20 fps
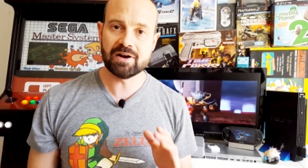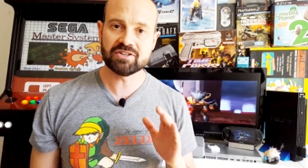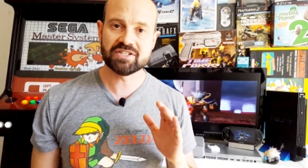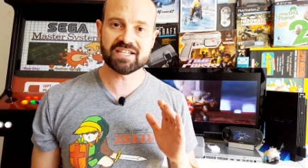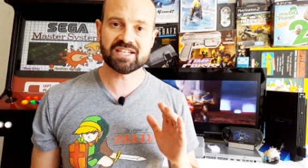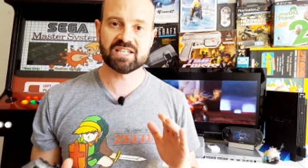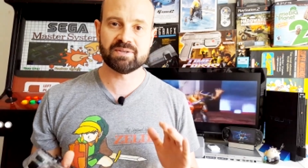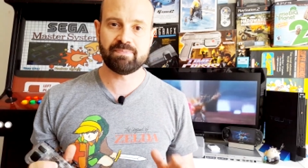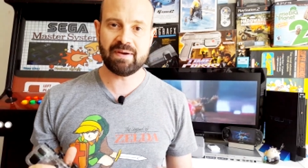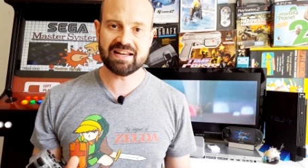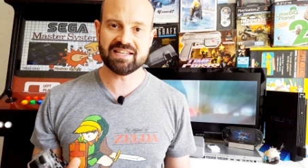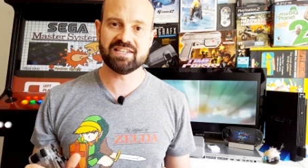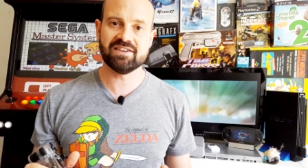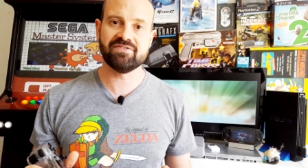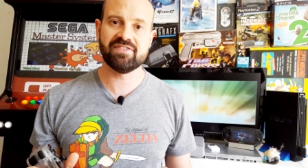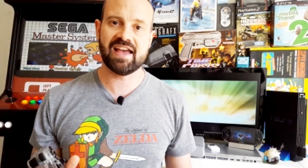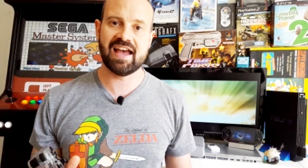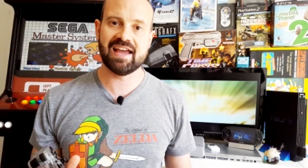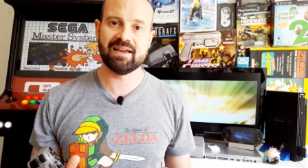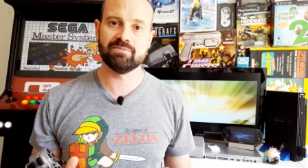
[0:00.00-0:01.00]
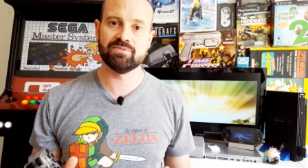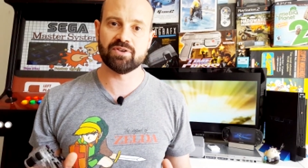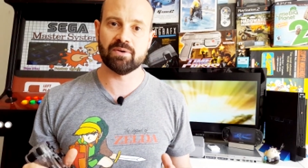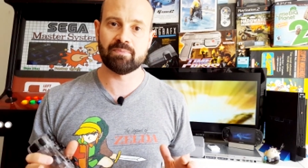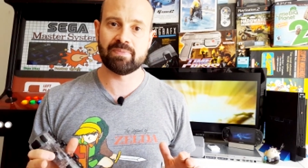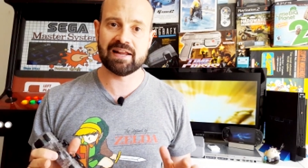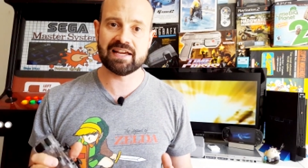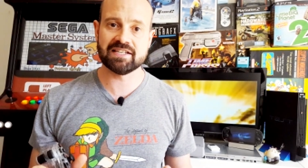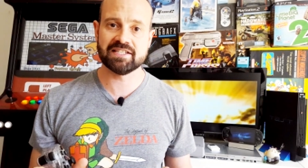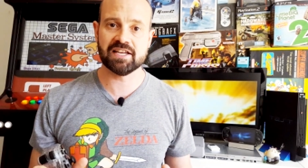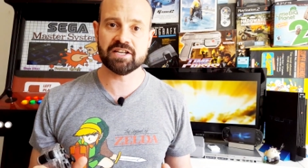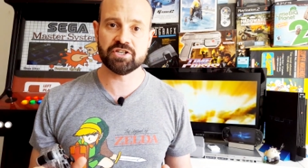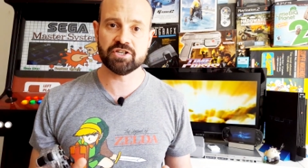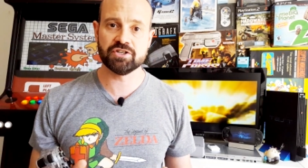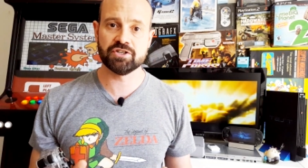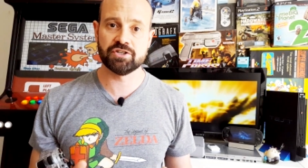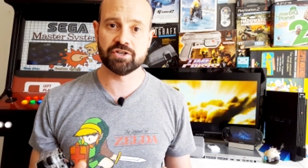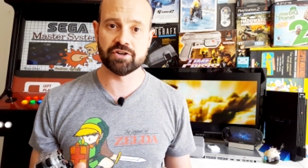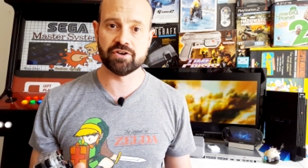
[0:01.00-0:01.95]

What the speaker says: most expensive games on PlayStation